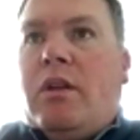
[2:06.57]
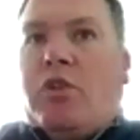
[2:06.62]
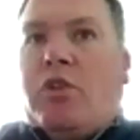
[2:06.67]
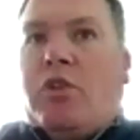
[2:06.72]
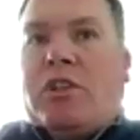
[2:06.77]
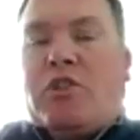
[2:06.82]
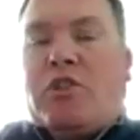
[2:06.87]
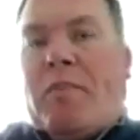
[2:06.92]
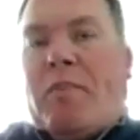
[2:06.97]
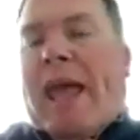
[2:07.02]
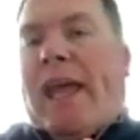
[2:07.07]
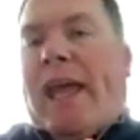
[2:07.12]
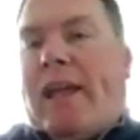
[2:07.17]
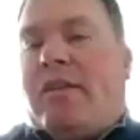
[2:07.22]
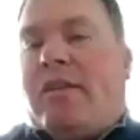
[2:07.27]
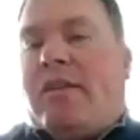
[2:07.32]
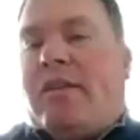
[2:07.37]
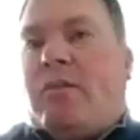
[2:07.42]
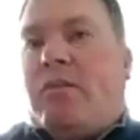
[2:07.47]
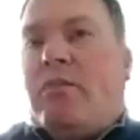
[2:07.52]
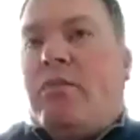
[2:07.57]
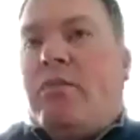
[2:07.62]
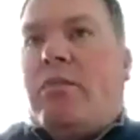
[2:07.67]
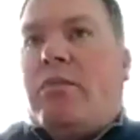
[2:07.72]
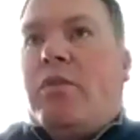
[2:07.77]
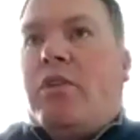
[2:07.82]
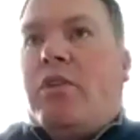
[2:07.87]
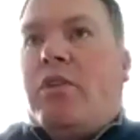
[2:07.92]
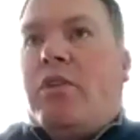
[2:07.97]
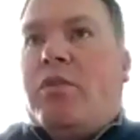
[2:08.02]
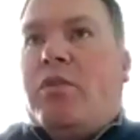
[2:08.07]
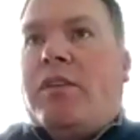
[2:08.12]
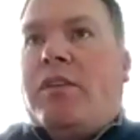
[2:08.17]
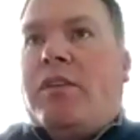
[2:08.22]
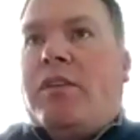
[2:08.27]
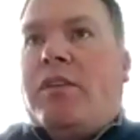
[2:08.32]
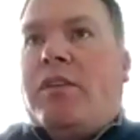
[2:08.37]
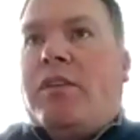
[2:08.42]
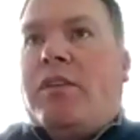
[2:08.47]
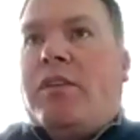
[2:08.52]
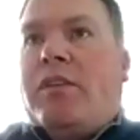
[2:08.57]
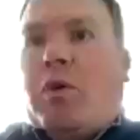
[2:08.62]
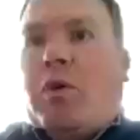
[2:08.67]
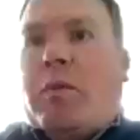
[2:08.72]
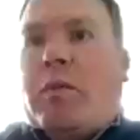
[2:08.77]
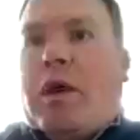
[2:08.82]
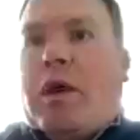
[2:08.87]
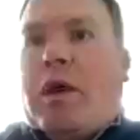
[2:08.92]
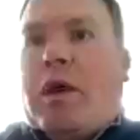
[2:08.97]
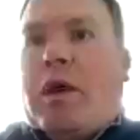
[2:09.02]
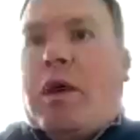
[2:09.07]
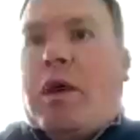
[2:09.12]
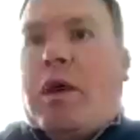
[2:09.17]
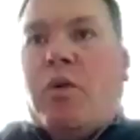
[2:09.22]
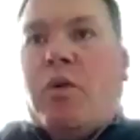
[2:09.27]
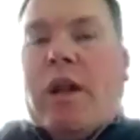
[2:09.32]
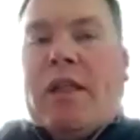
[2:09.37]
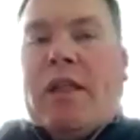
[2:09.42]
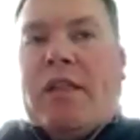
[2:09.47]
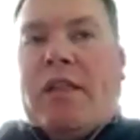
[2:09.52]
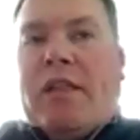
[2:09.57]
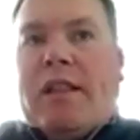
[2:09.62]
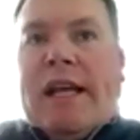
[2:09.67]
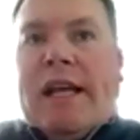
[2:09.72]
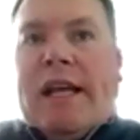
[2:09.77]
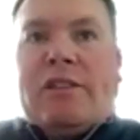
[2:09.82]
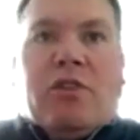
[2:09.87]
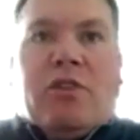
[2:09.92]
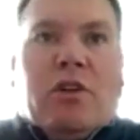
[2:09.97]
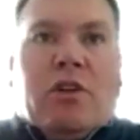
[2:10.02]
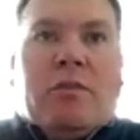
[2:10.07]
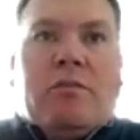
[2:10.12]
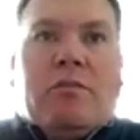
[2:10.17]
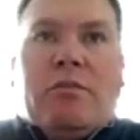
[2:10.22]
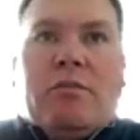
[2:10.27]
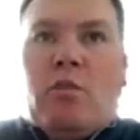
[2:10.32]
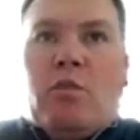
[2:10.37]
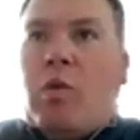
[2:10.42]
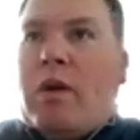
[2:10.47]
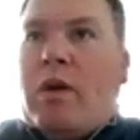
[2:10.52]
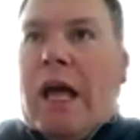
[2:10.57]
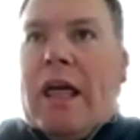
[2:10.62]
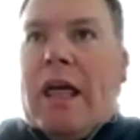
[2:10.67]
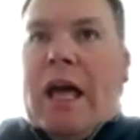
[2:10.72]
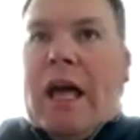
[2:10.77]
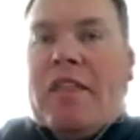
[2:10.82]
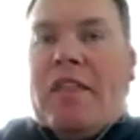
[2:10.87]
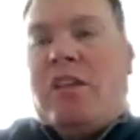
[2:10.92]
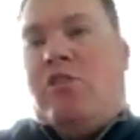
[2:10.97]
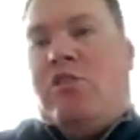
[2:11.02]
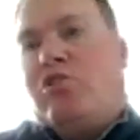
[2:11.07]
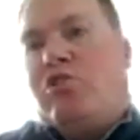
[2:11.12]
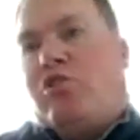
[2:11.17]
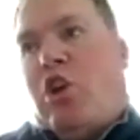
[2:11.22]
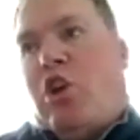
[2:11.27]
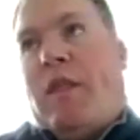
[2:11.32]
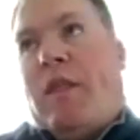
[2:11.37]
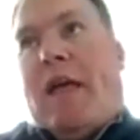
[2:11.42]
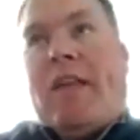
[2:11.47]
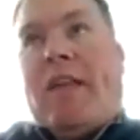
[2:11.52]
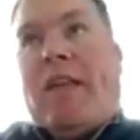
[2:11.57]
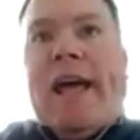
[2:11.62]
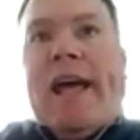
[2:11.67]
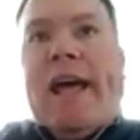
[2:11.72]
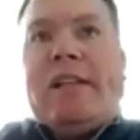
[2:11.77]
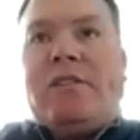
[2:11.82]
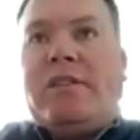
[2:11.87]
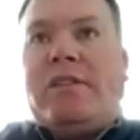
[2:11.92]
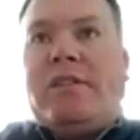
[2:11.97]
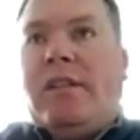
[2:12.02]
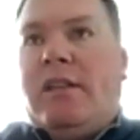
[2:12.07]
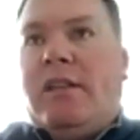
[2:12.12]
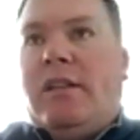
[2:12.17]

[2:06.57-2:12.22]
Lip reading: to expand, defensively what we want to be able to do. And I think that's going to I think you saw that the last